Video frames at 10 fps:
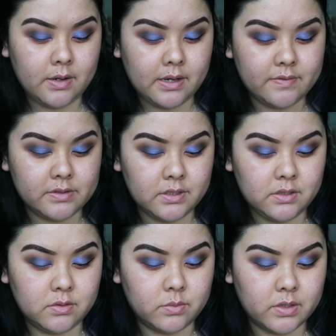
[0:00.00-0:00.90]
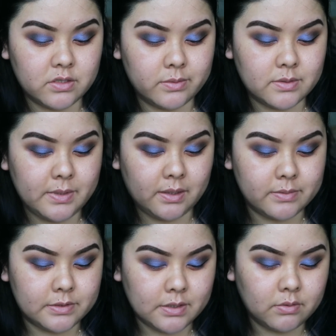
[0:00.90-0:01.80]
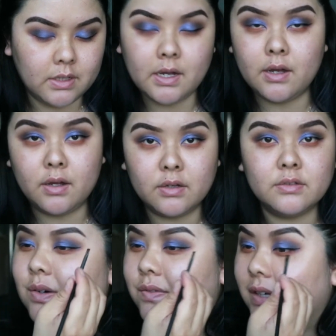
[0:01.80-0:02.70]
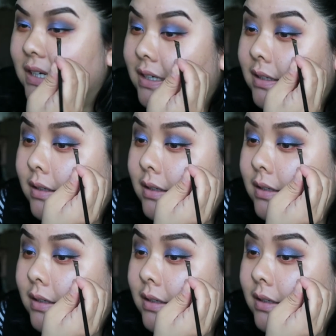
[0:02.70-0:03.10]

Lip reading: I haven't seen you wear so much makeup in so long. So funny.